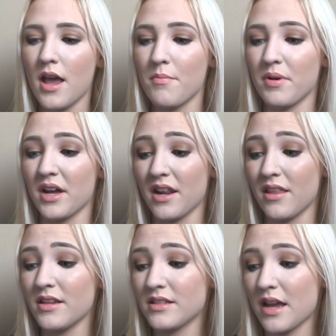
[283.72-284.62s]
But
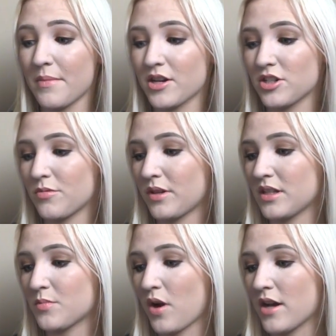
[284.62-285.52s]
this, I'm actually really
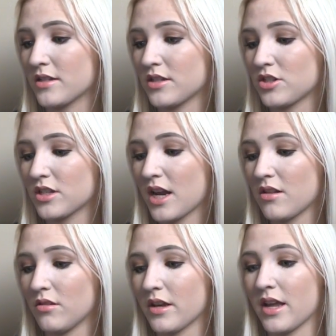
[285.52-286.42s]
surprised, because just kind
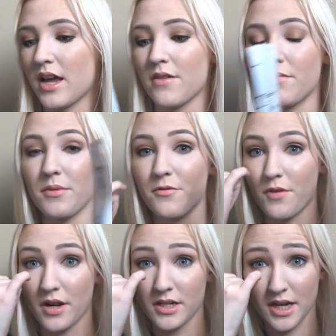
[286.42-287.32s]
of looking at it from the
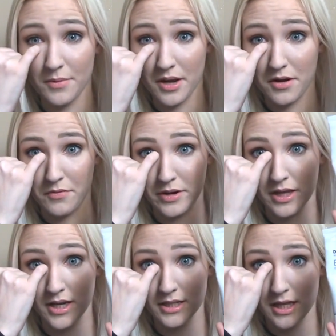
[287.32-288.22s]
front, I'm kind of
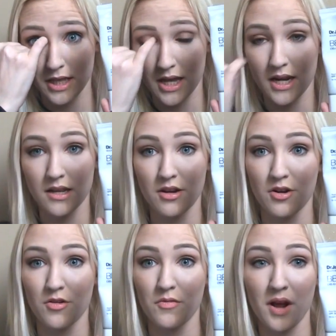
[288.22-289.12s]
realizing that,
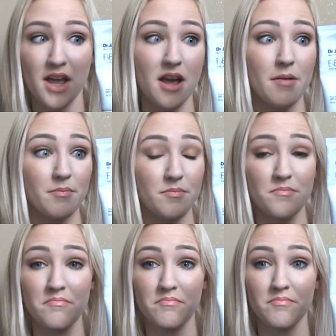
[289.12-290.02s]
I am
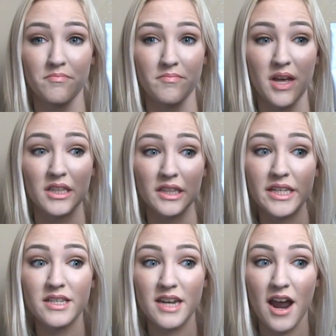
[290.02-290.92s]
at
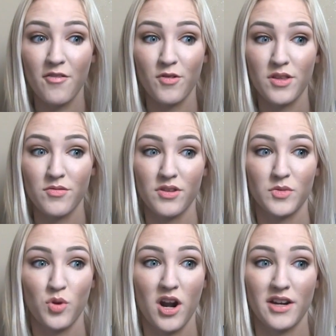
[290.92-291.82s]
least halfway through this
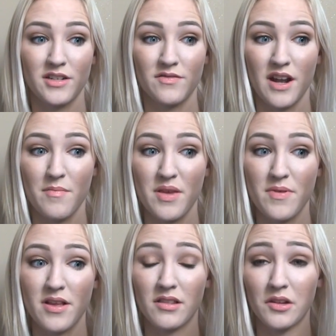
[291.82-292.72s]
product, if not
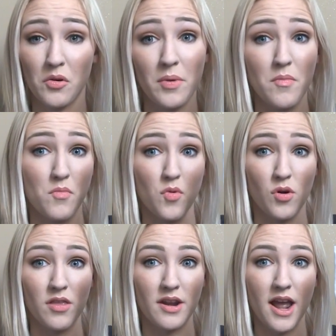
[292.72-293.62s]
maybe a little bit
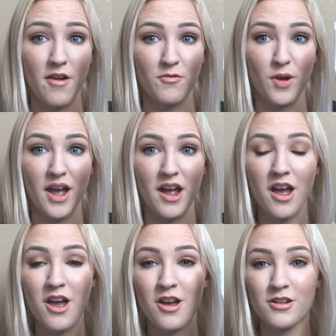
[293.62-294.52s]
more than halfway.
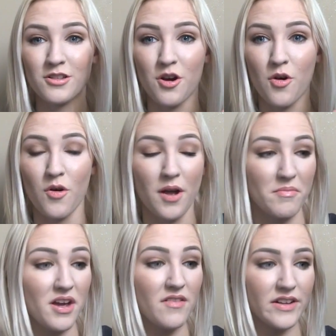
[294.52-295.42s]
So I'm
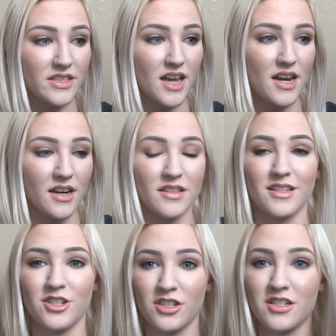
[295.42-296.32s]
kind of excited, because I
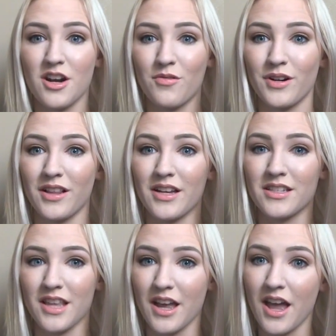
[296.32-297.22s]
just now
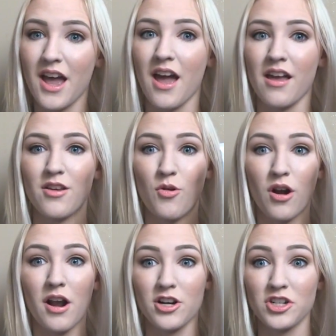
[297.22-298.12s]
realized, like, hey, you are
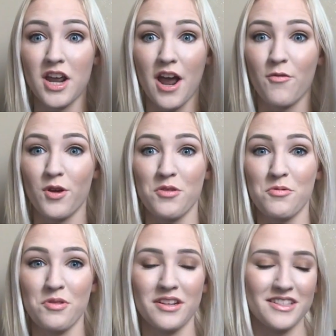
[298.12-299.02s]
actually halfway
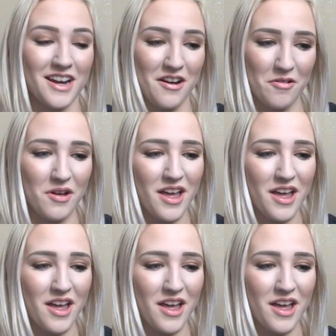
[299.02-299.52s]
through this now.